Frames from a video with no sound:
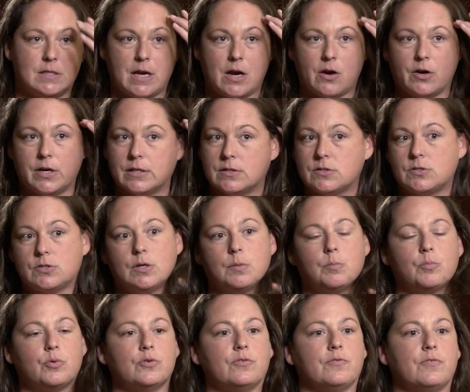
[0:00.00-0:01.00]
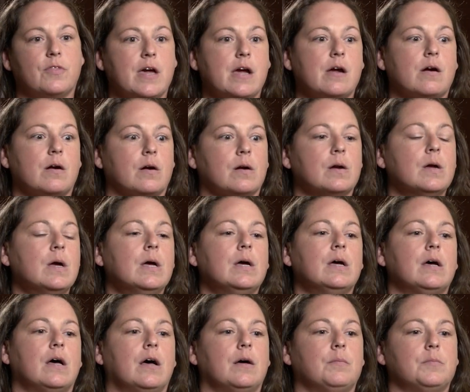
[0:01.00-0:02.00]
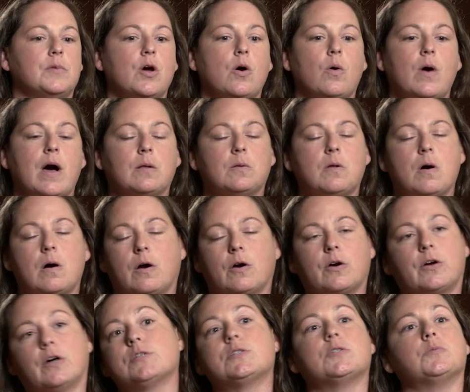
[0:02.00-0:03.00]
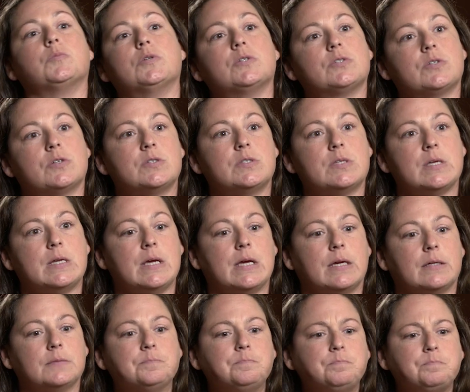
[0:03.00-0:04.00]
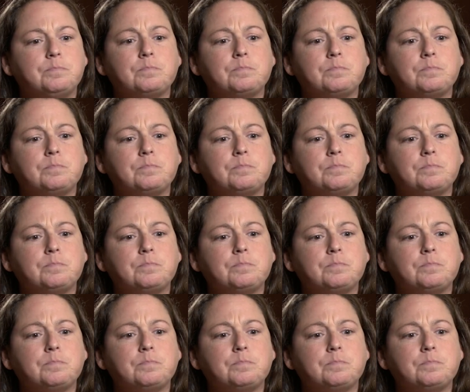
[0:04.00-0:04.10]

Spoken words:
and areas to improve there, know how long our customers are sitting